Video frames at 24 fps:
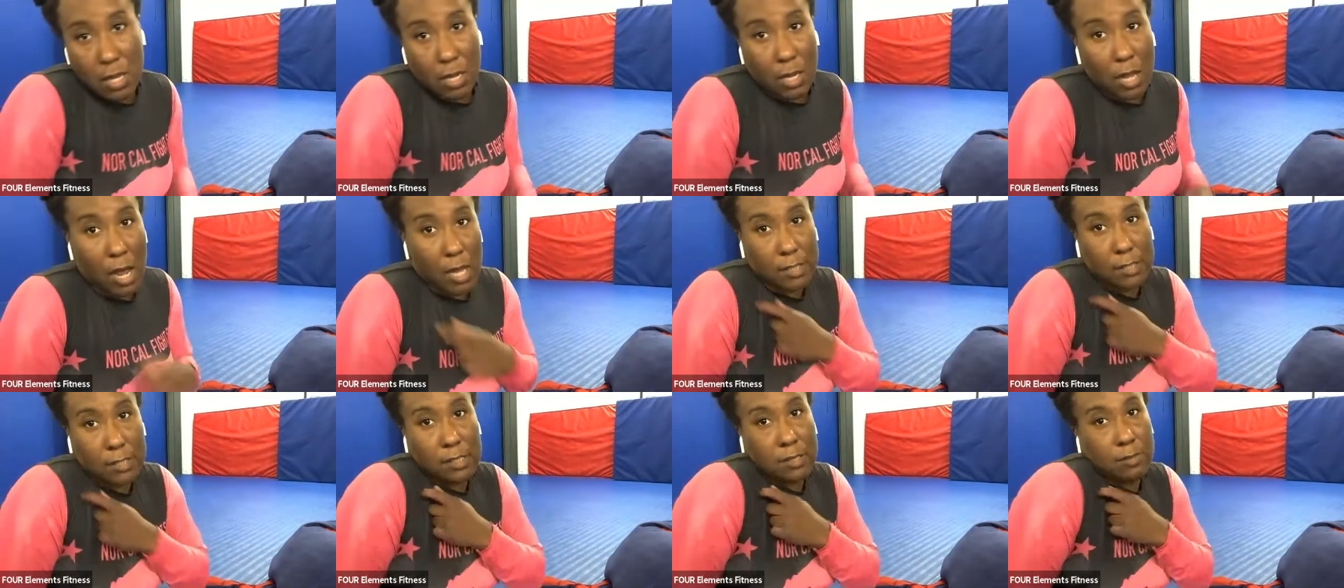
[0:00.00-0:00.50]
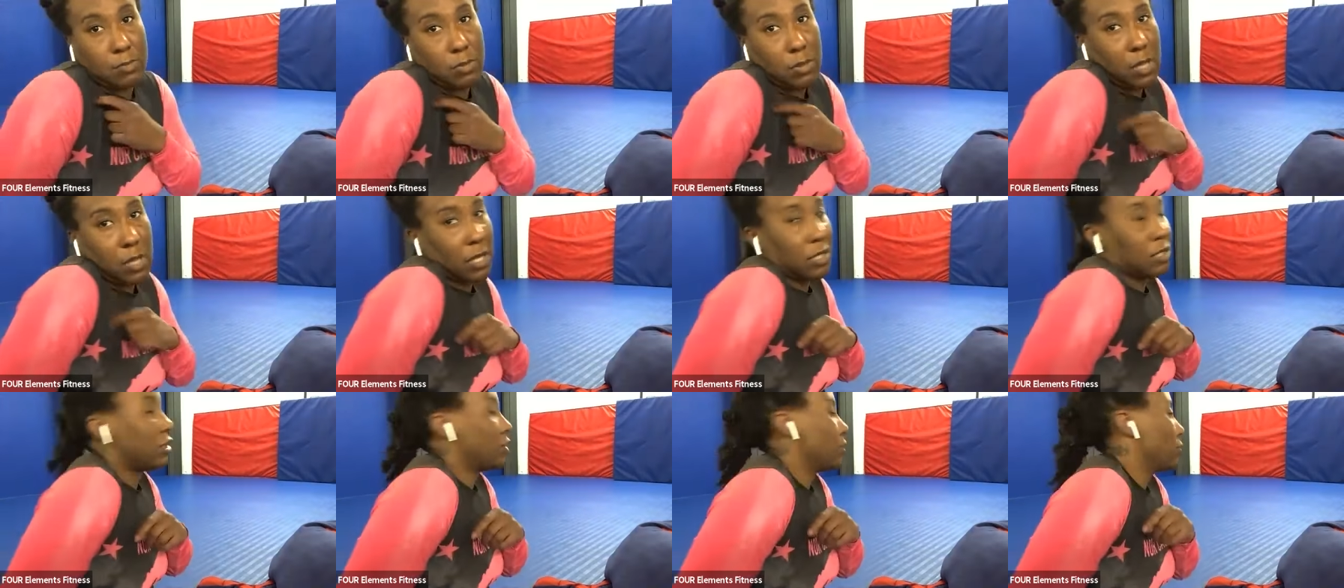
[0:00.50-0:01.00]
constant
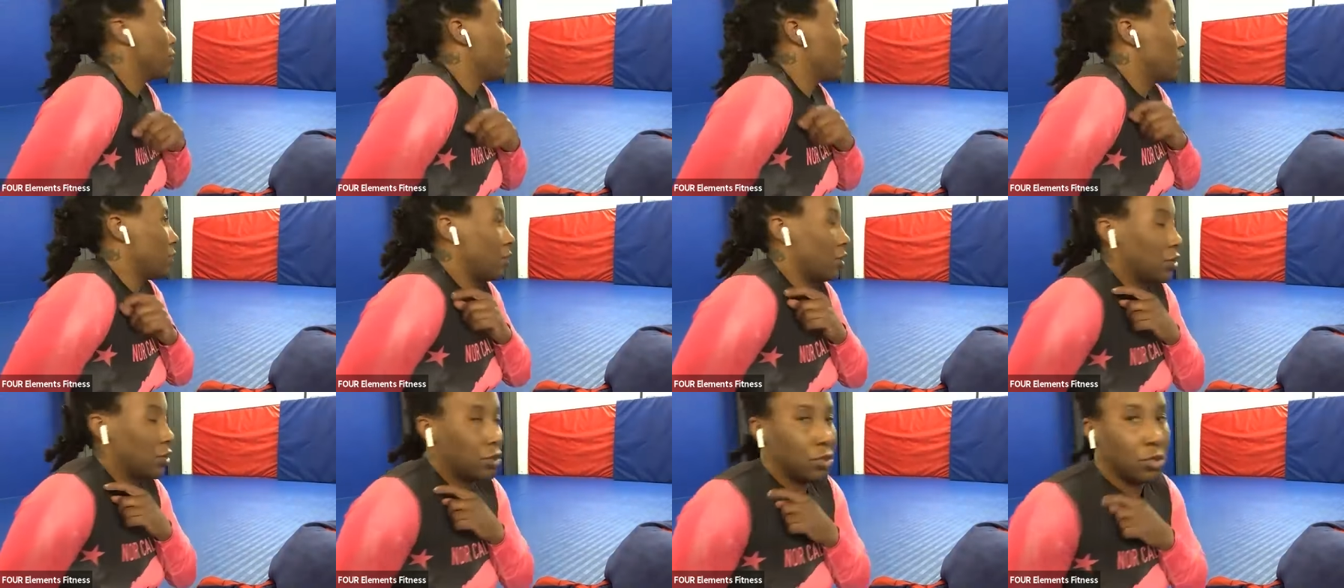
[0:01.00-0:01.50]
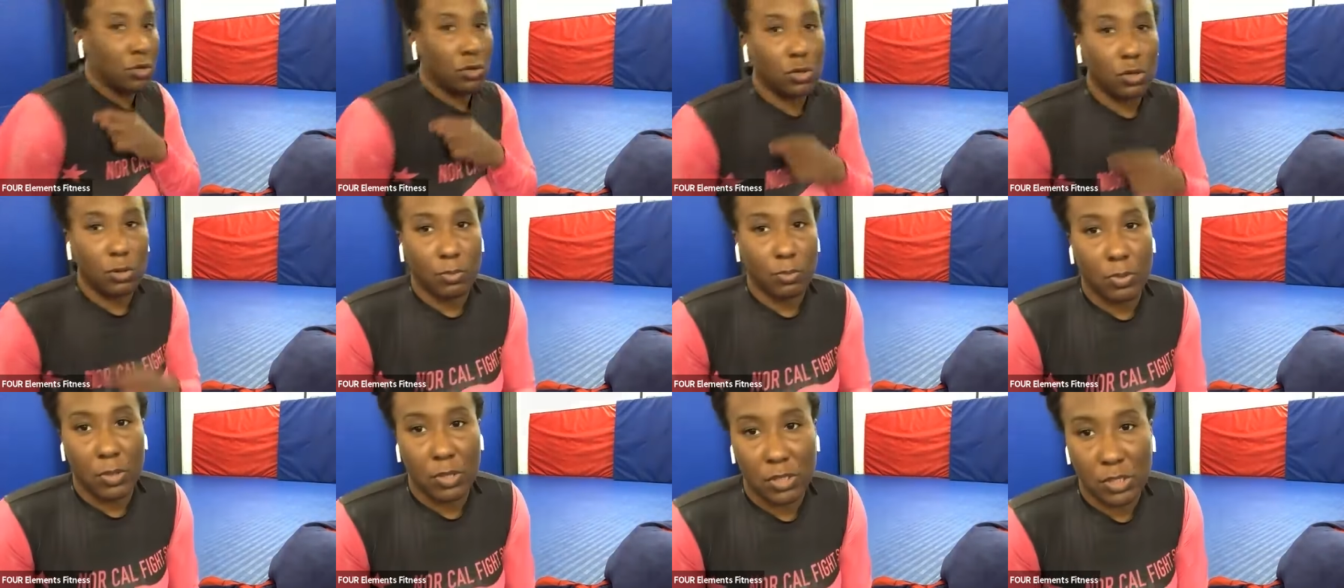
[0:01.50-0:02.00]
pressure with your
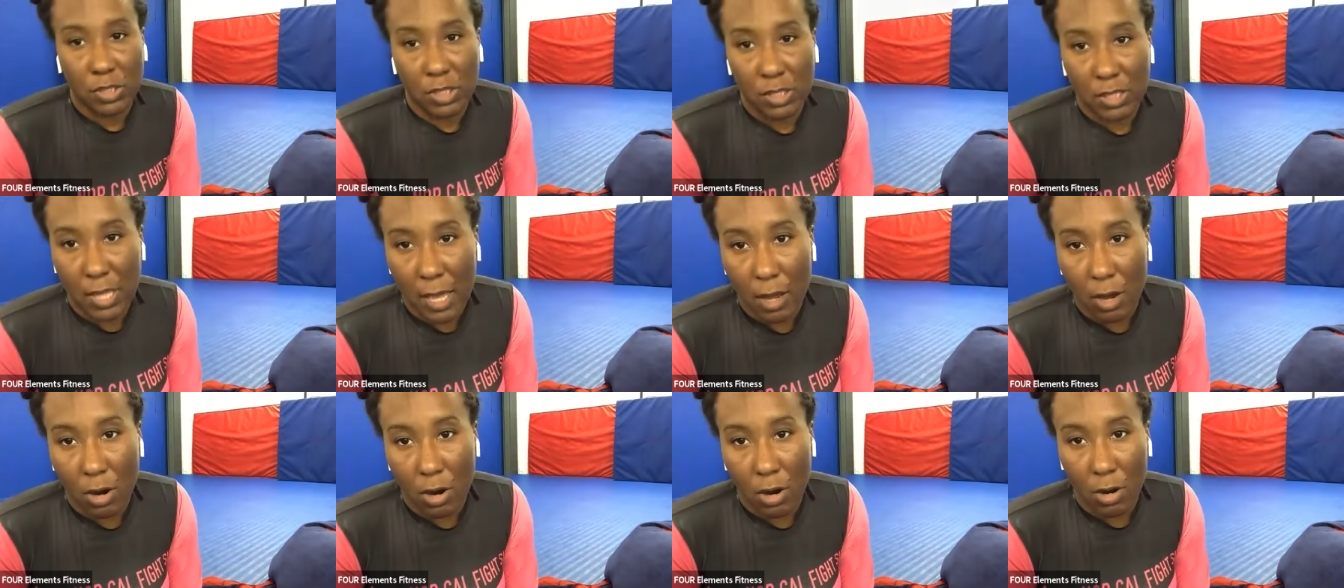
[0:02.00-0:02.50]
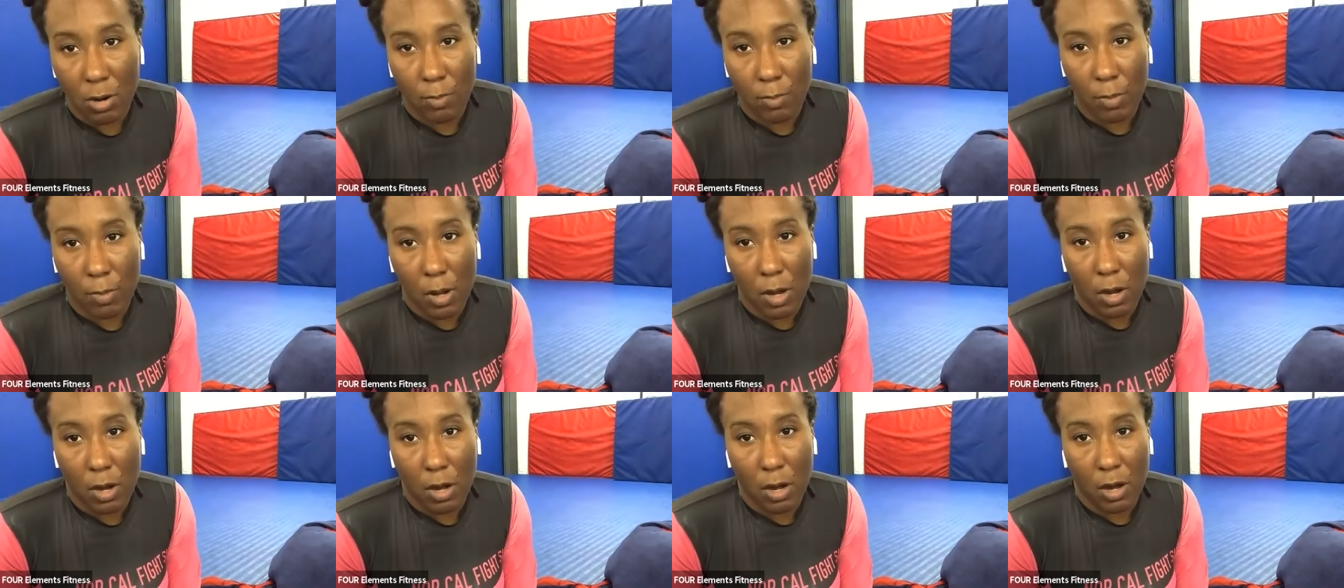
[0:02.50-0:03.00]
shoulder pushing that arm
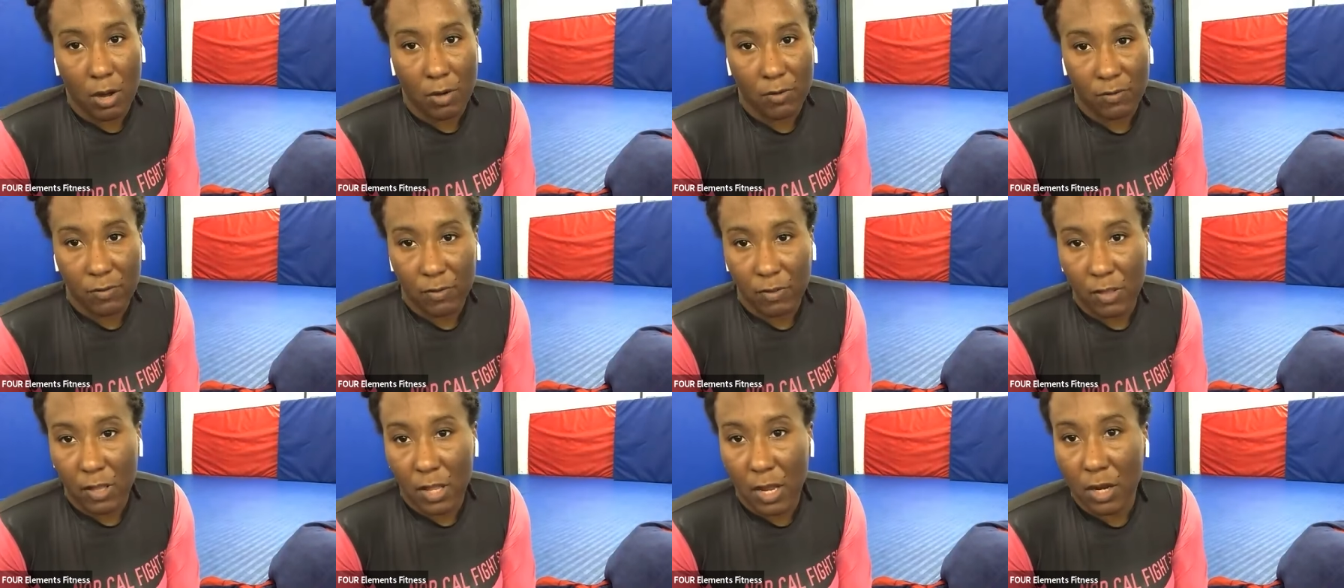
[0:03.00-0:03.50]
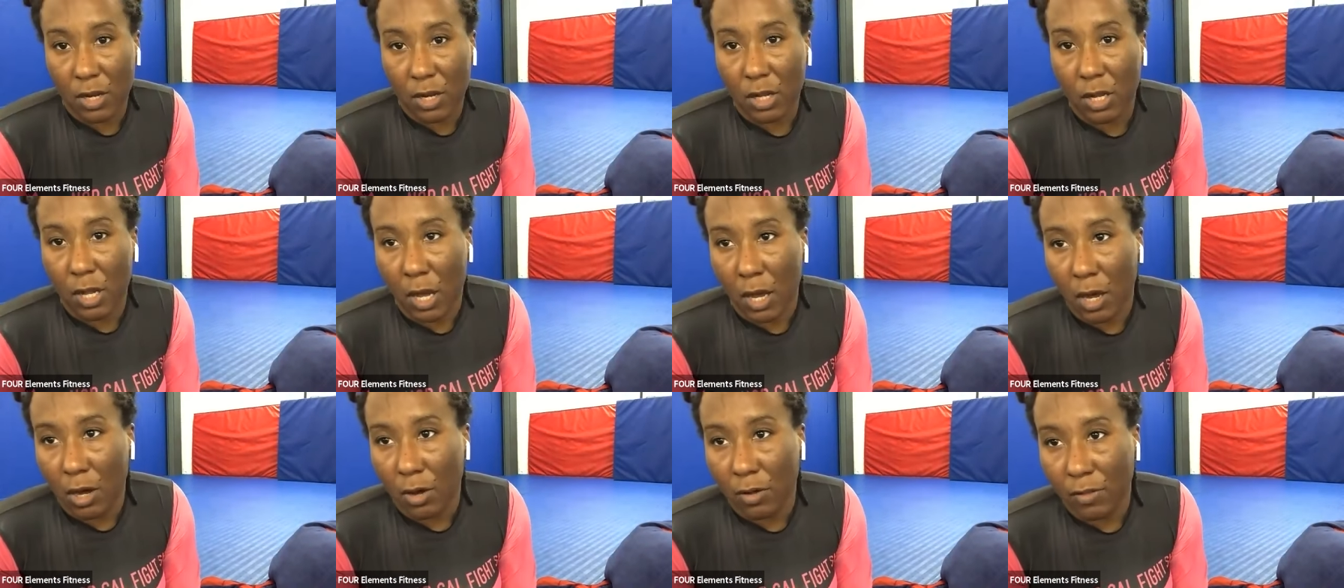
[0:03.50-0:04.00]
off. There you
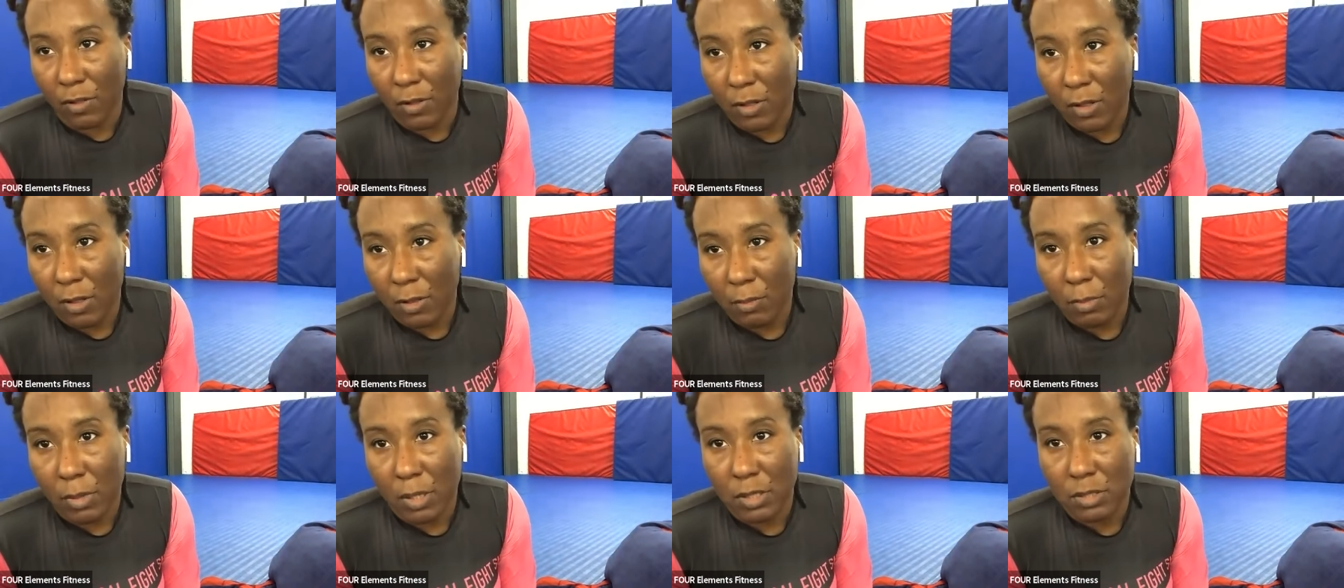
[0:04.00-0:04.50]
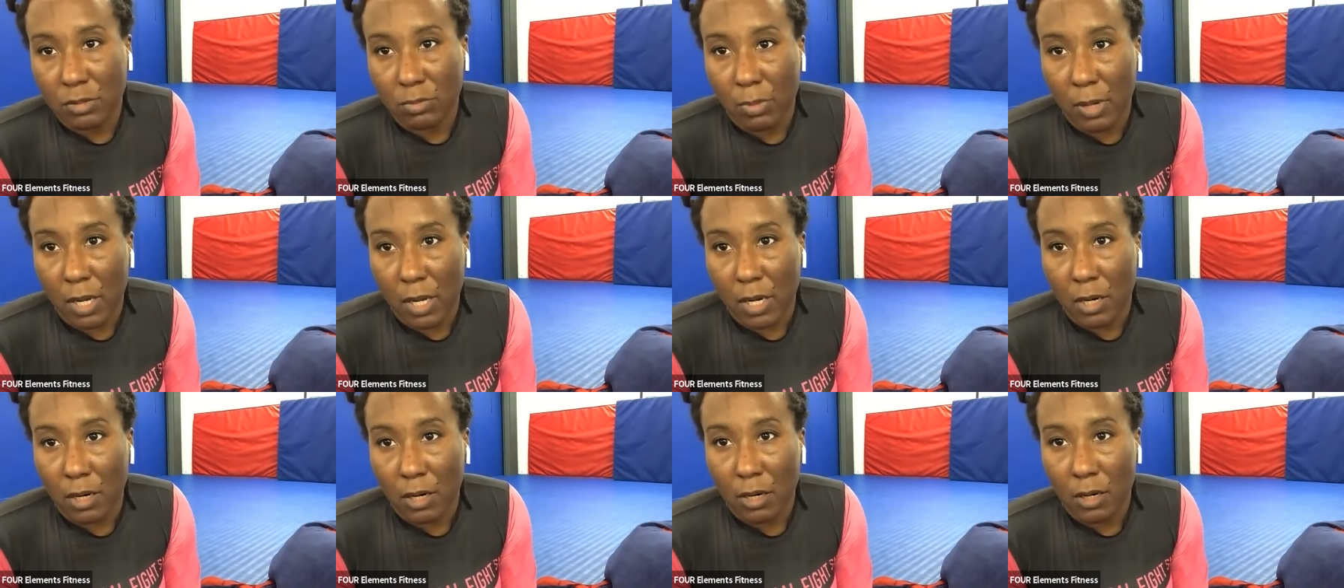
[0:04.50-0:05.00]
go. Much
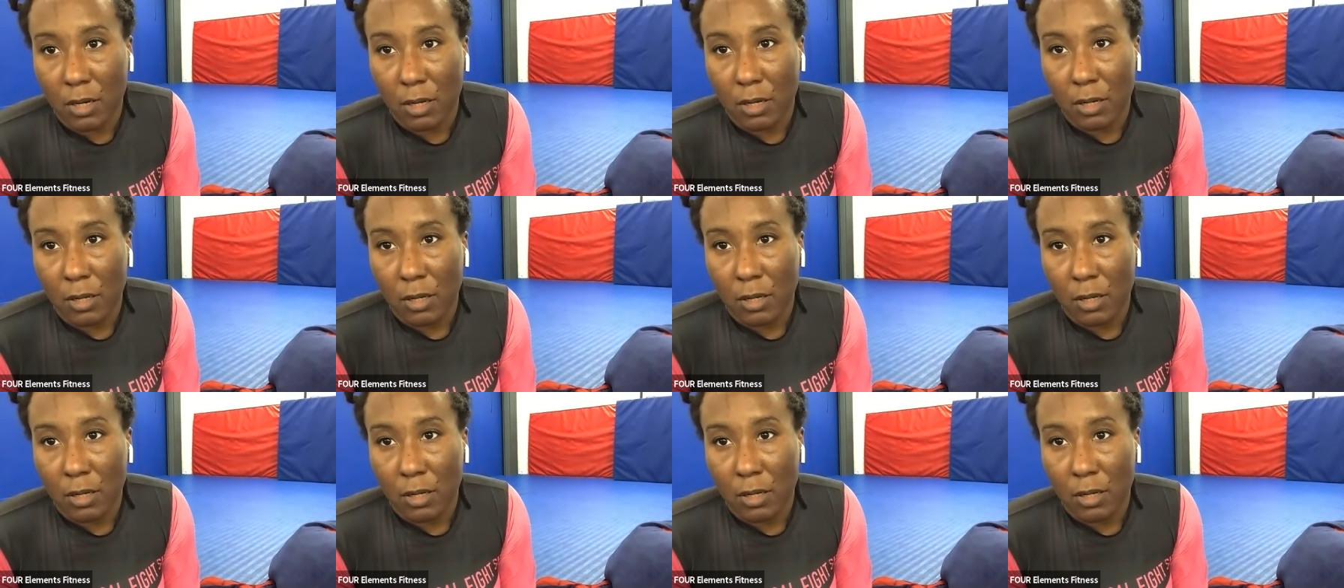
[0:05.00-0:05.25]
better.